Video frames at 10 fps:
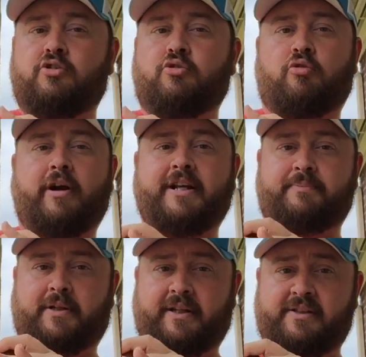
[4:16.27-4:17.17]

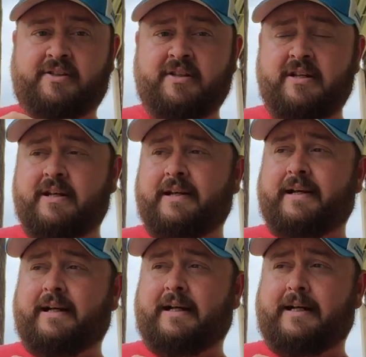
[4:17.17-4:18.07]
great place.
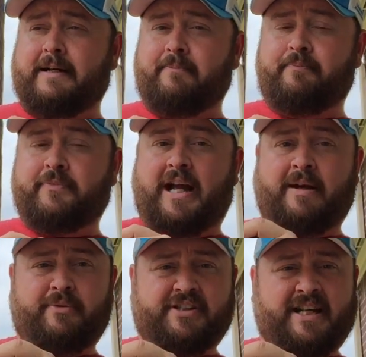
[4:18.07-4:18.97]
Um,
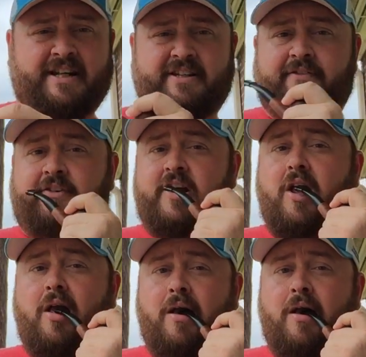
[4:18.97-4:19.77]
I was kind of different